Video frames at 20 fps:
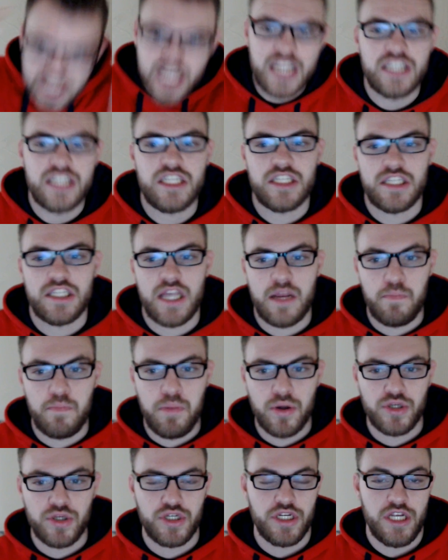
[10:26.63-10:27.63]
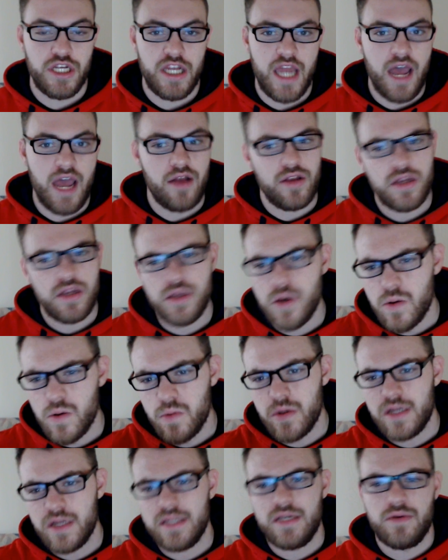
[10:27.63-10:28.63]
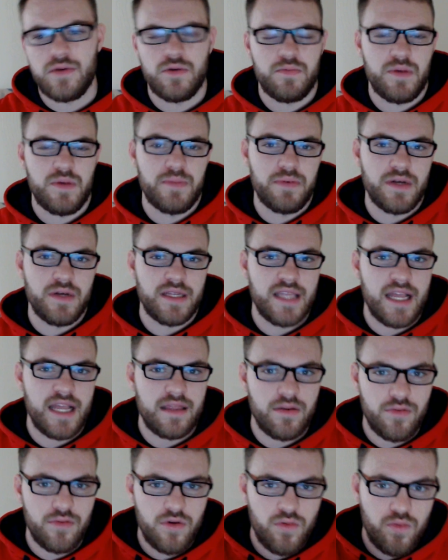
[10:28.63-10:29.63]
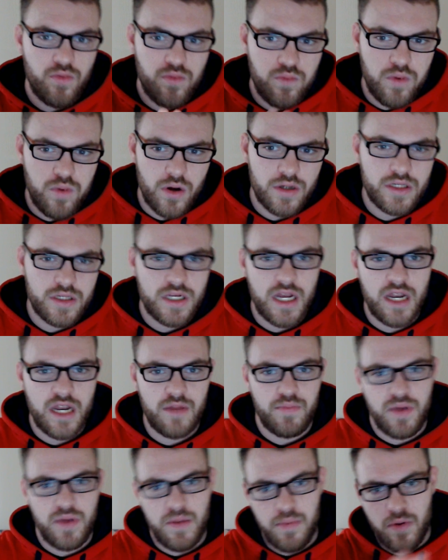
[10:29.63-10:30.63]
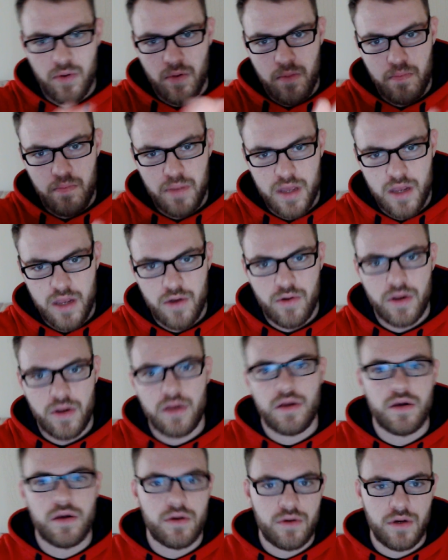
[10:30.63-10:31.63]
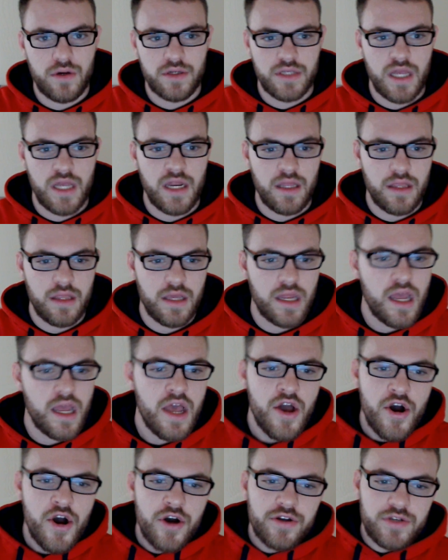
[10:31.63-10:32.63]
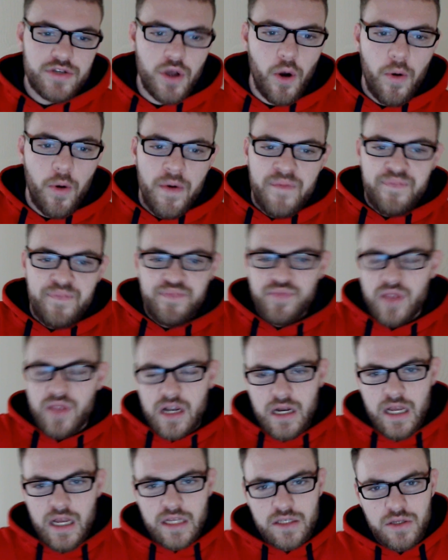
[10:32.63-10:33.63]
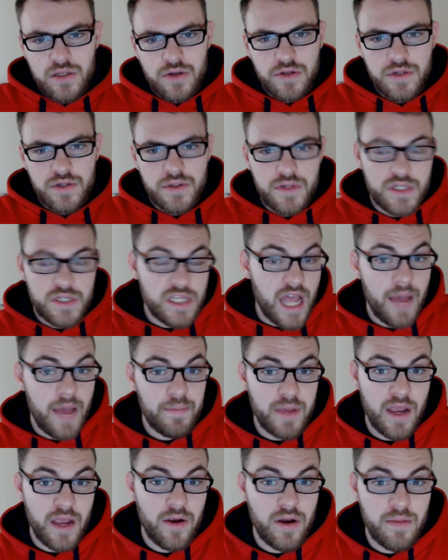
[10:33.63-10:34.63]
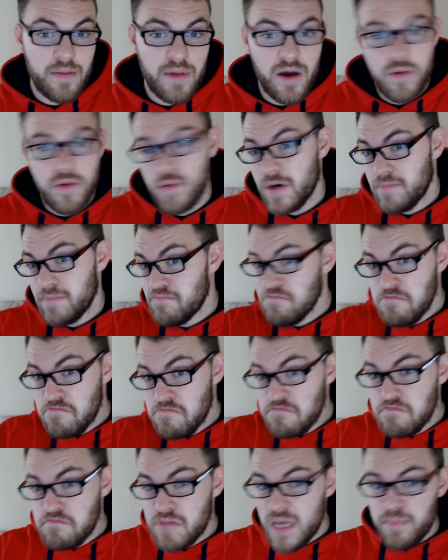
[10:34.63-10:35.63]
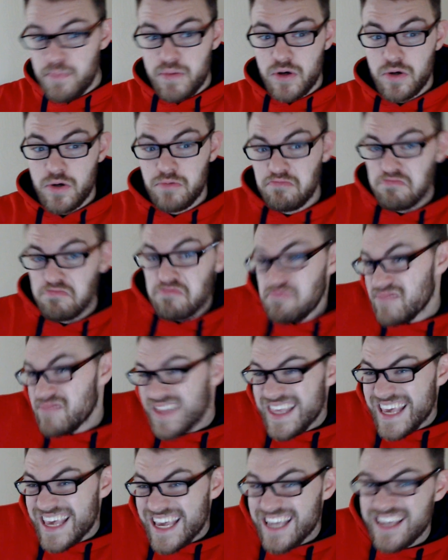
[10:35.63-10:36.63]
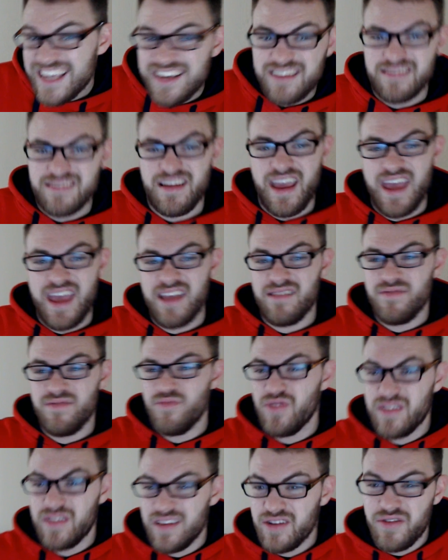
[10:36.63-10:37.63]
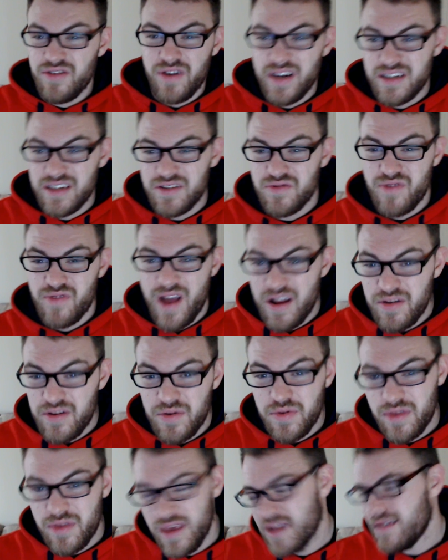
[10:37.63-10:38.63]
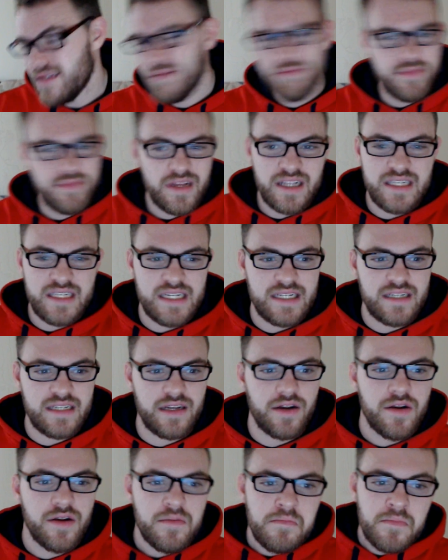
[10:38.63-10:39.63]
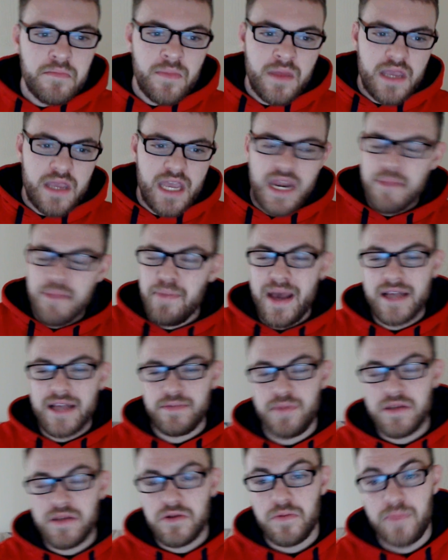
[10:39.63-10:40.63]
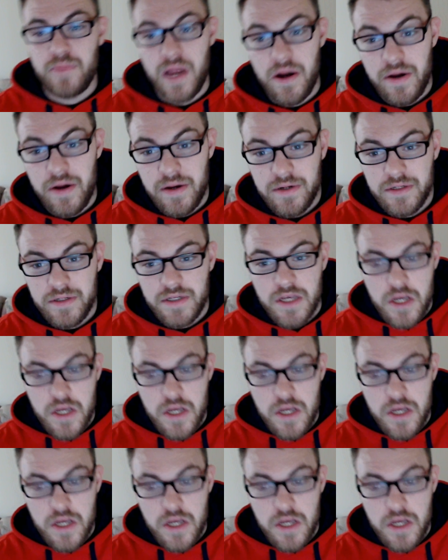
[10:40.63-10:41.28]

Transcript: he's just like pushing you down. You don't want to deal with people like that. They're the worst kind of people, period, across anything. So as soon as you stop caring about what people think and what the critics around you think, it's easier. Getting past mental barriers,